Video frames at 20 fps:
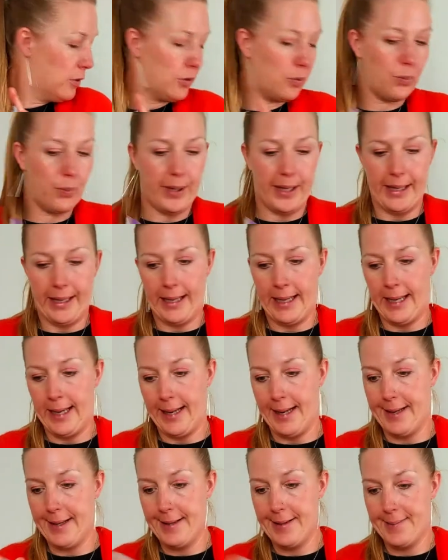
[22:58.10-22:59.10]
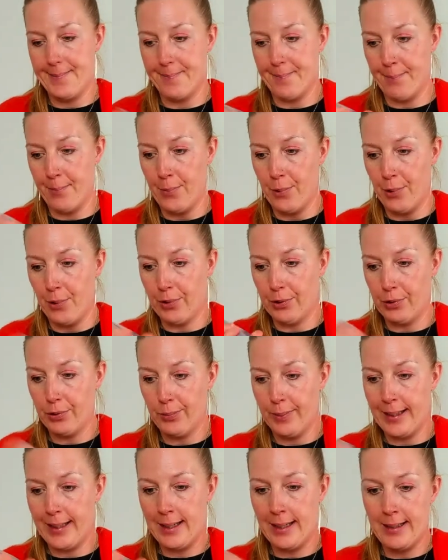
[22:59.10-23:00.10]
do we need more? Do
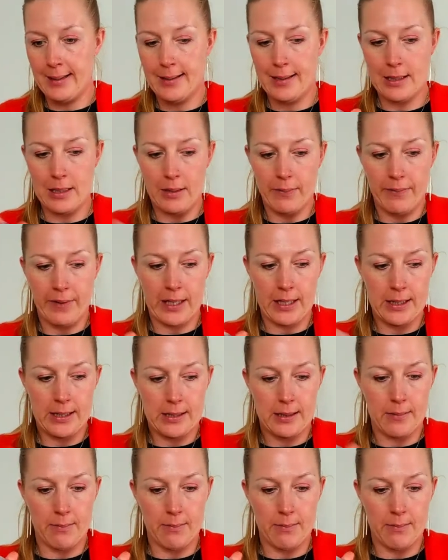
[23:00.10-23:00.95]
we need something